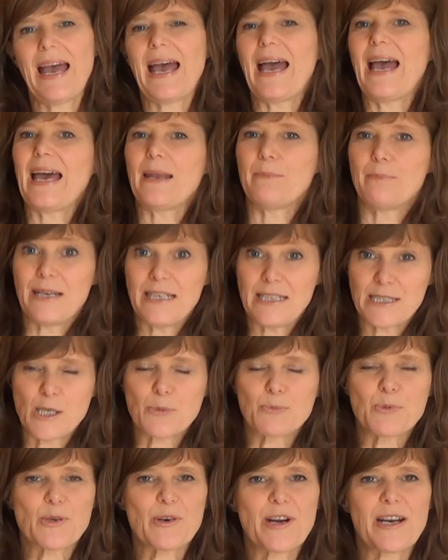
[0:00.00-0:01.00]
And please
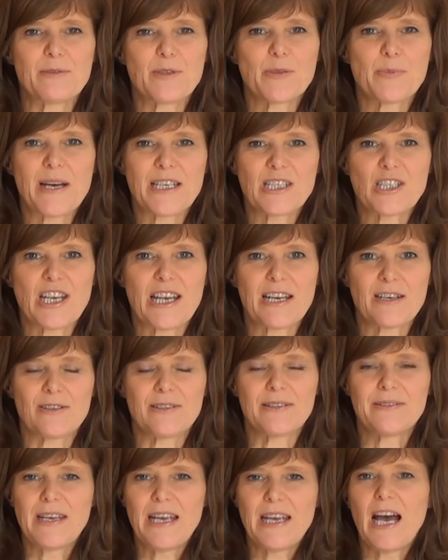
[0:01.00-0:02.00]
subscribe to my
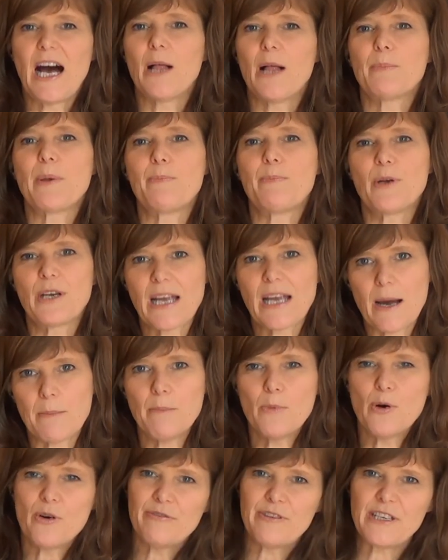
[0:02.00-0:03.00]
channel. I'll be putting up
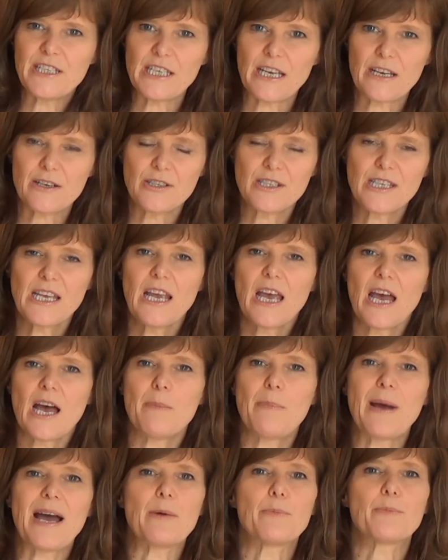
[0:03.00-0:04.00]
more videos
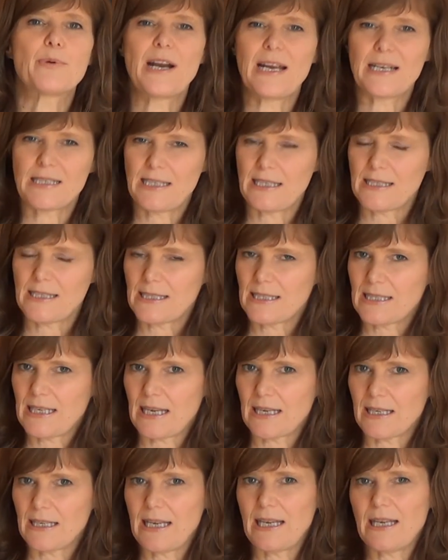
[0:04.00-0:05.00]
about practice
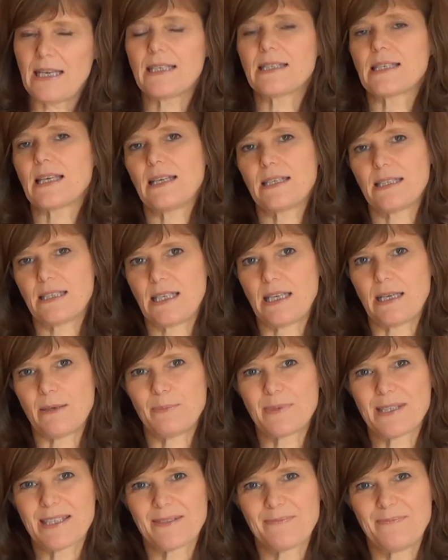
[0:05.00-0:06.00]
techniques and
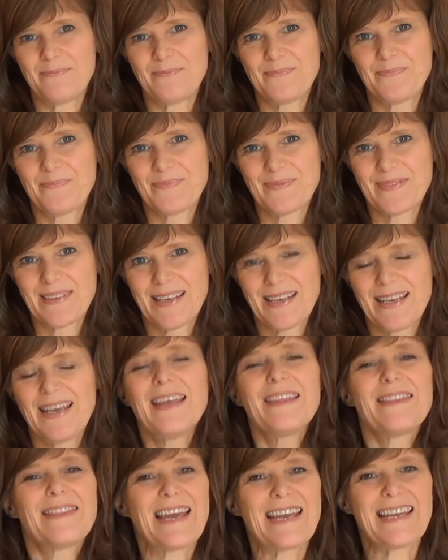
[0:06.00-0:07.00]
tips.
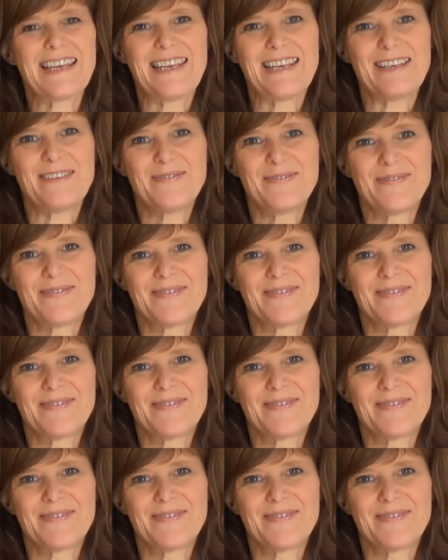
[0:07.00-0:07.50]
Thank you.